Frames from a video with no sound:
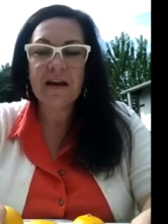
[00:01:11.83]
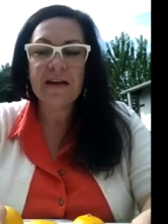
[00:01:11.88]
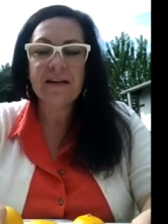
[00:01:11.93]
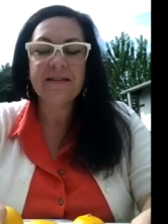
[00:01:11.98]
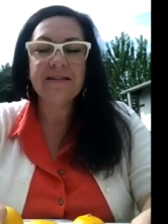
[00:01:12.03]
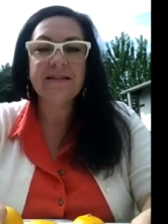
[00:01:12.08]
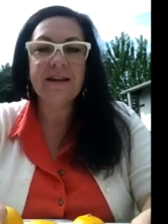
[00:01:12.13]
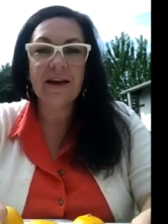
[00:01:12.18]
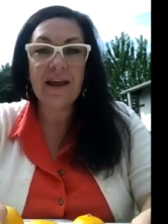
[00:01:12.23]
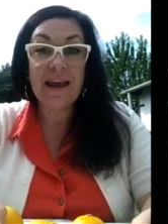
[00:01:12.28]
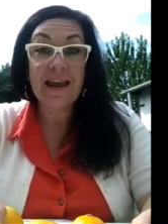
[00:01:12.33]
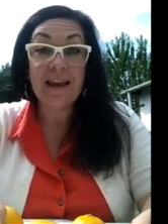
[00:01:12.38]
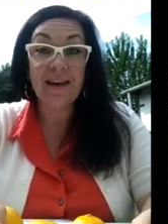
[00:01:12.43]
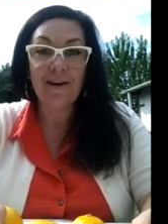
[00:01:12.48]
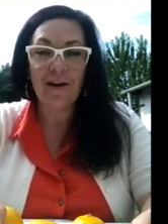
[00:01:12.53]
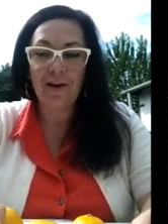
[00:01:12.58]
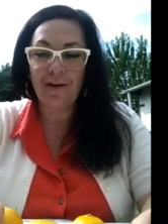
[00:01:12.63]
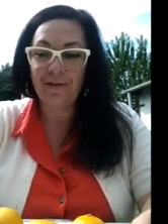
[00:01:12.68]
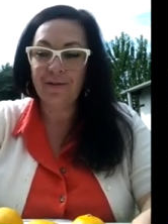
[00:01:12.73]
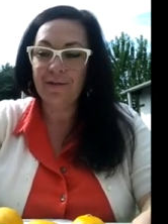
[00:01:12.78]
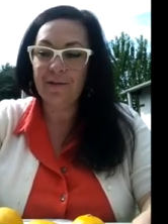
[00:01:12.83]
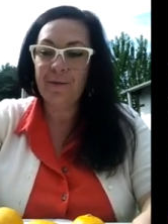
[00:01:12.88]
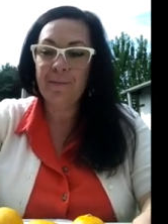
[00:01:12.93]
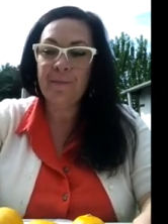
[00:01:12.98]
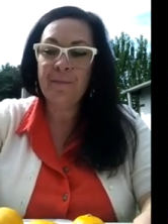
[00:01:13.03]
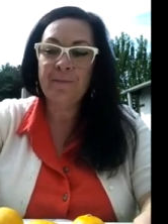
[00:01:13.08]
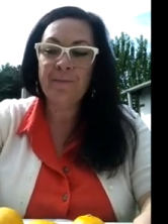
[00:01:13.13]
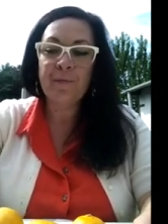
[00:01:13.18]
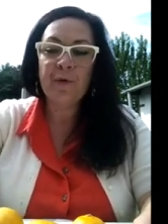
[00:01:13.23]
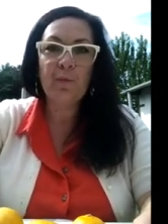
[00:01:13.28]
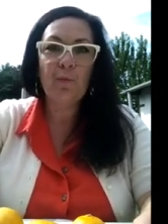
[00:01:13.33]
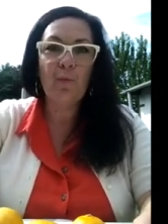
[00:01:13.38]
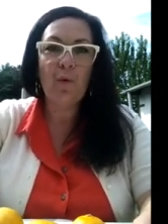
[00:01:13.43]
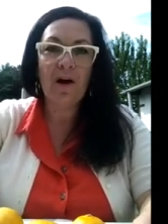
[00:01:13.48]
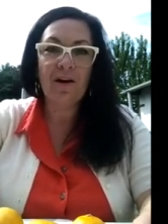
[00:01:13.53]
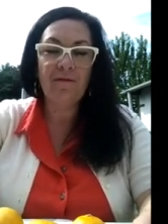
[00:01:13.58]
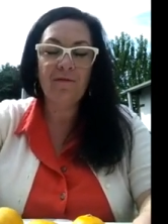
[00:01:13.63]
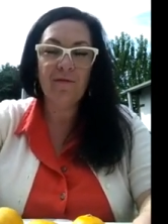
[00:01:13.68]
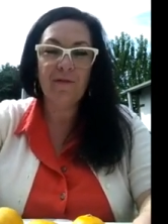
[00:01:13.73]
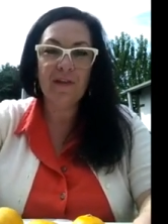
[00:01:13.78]
So here goes,
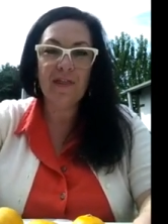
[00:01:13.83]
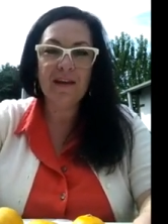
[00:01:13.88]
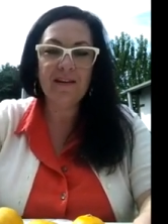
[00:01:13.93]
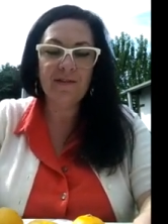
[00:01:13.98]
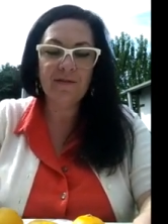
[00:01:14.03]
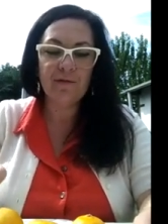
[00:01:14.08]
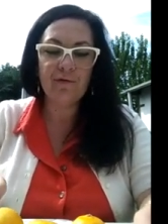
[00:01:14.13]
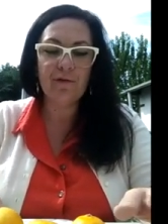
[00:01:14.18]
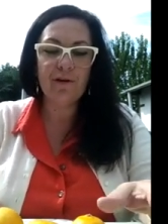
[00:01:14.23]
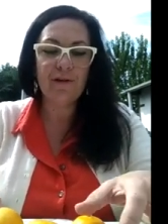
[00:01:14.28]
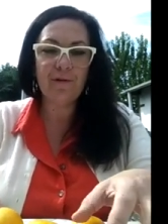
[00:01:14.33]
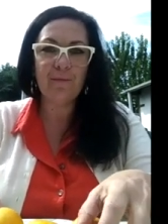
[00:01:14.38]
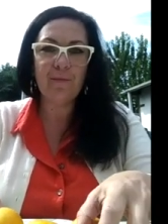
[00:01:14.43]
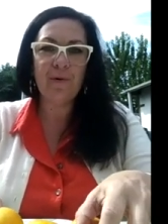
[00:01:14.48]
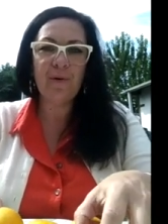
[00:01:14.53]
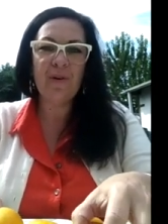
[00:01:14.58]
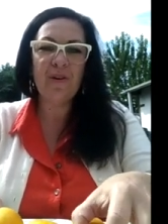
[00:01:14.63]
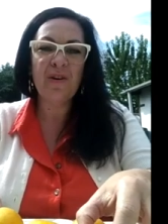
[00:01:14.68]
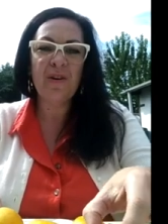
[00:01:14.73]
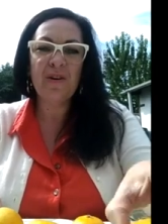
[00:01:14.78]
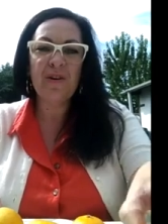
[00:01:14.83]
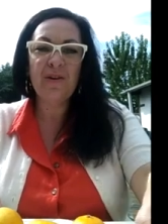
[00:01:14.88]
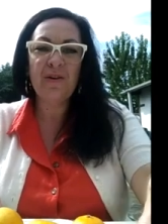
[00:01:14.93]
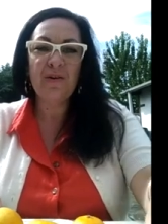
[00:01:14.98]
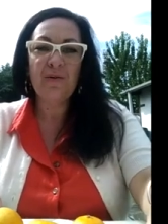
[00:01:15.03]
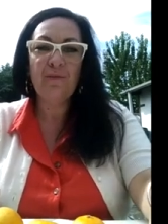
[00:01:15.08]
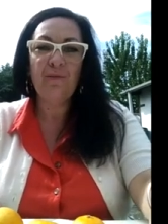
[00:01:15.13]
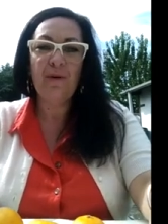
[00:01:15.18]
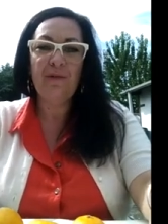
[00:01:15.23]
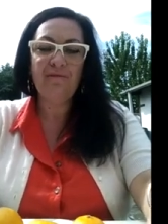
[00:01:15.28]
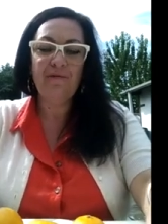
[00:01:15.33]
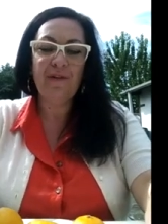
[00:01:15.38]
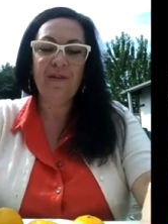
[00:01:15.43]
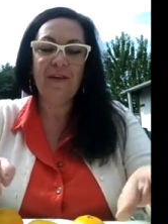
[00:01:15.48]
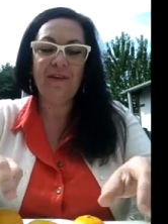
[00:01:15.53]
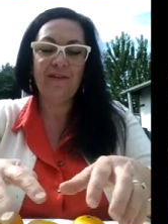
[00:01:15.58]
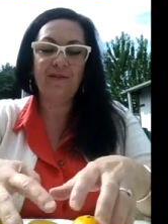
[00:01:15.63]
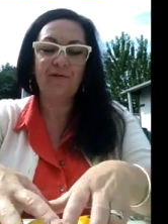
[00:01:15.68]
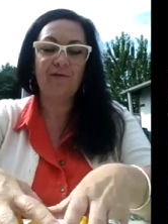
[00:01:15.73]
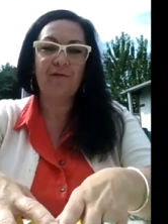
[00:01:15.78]
one for this group, one for
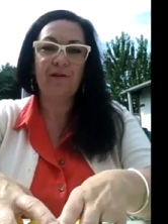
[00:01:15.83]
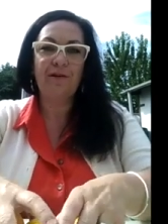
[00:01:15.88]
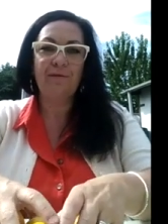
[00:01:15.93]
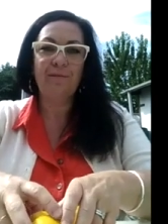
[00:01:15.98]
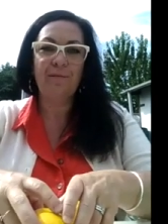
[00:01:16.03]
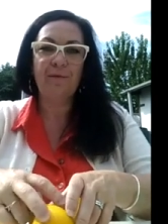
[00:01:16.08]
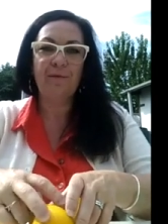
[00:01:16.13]
this group.